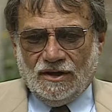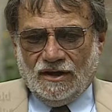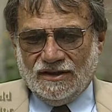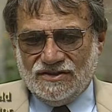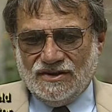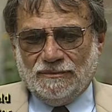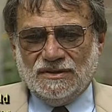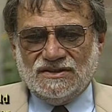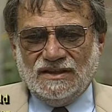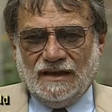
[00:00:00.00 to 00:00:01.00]
On the
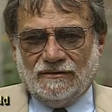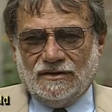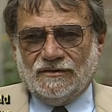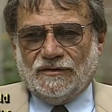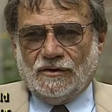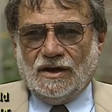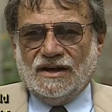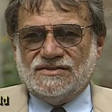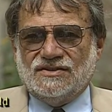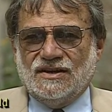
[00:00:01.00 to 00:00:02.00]
simplest level, for
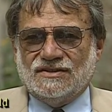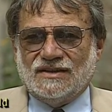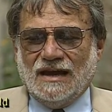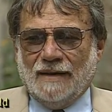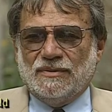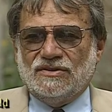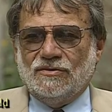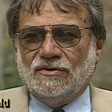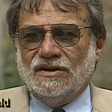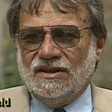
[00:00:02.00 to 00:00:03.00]
us, it's an
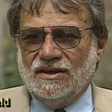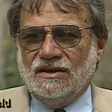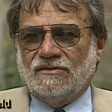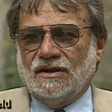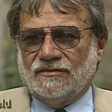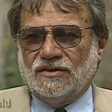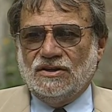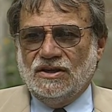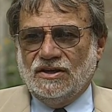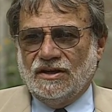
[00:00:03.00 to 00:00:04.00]
opportunity year after
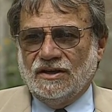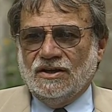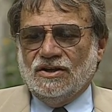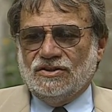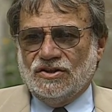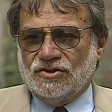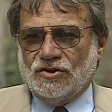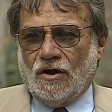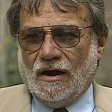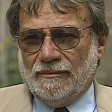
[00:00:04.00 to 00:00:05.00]
year to
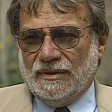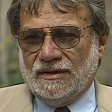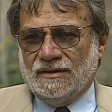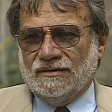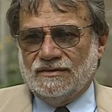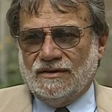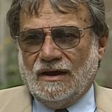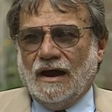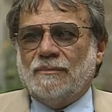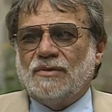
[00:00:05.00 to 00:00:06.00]
sharpen
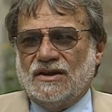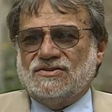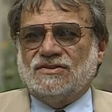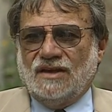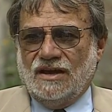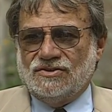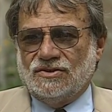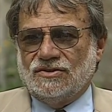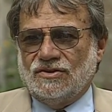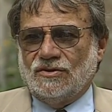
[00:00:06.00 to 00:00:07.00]
our
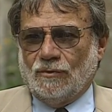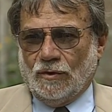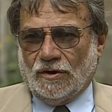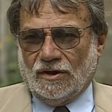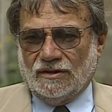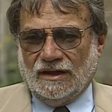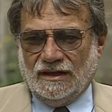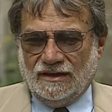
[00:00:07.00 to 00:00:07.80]
presentation to the world, and